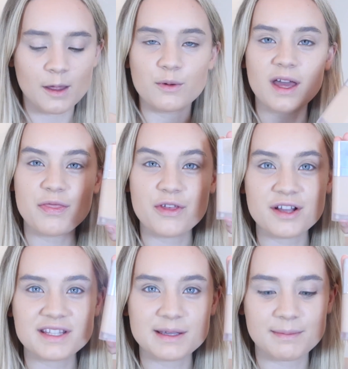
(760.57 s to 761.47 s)
We get
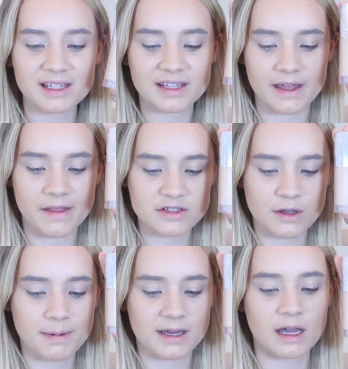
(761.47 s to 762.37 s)
30 mil in there. That's
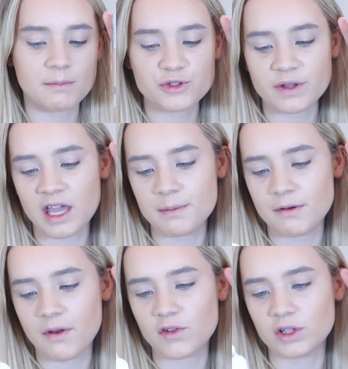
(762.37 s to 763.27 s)
not bad. How much do I get in
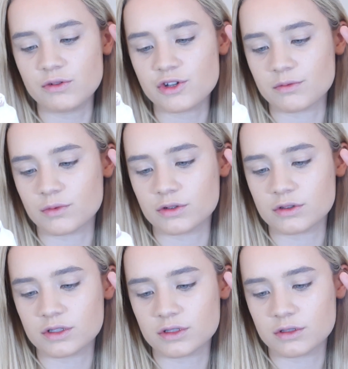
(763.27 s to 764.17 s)
my Revolution one?